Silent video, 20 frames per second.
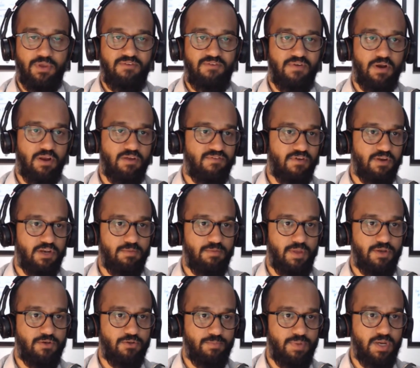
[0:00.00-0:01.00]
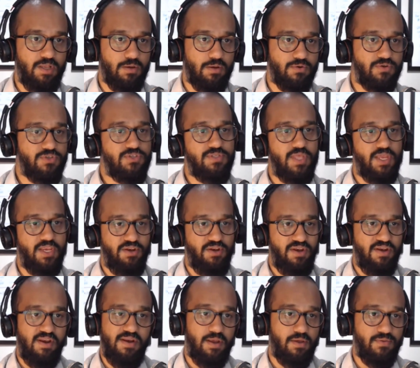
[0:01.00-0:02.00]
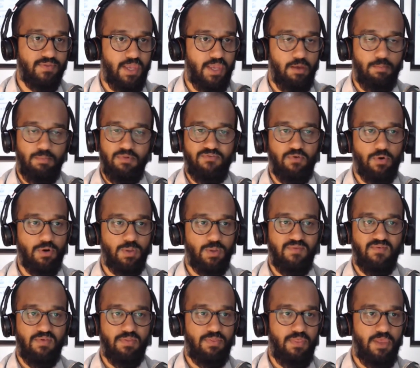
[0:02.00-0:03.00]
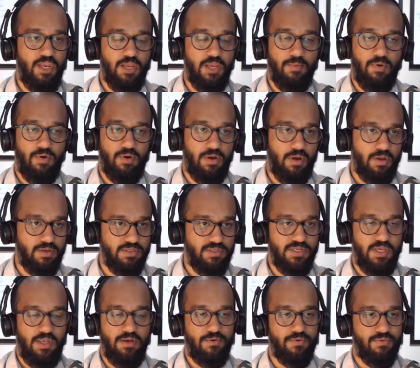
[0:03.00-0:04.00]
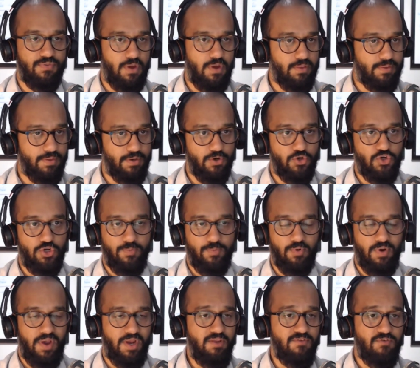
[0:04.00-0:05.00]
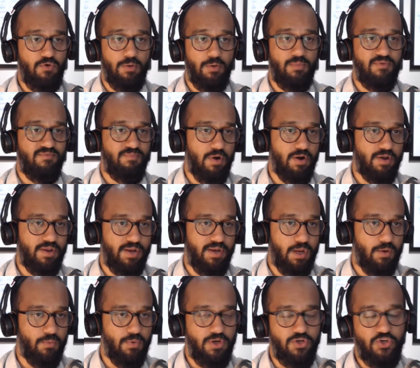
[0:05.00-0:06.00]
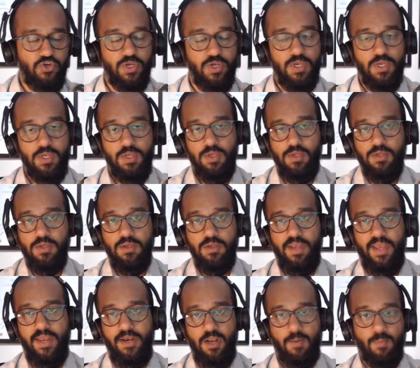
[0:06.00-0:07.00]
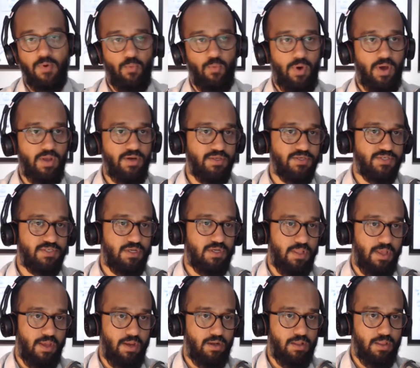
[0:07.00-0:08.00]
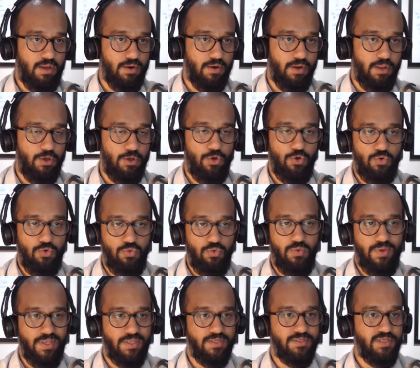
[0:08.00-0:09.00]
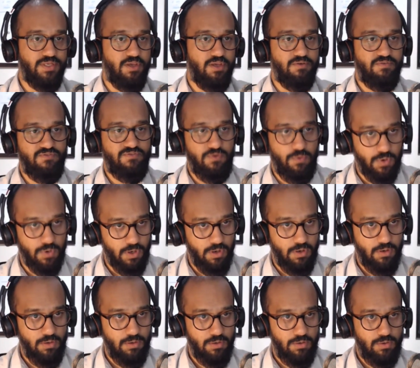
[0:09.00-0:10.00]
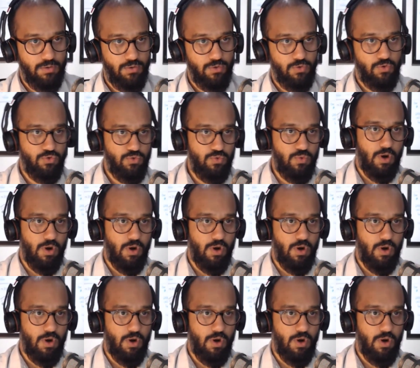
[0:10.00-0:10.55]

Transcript: very fundamental pillars that you need to nail down before you even think about content or thought leadership or any form of marketing outreach. And number 1 is client clarity. Who is it for? Who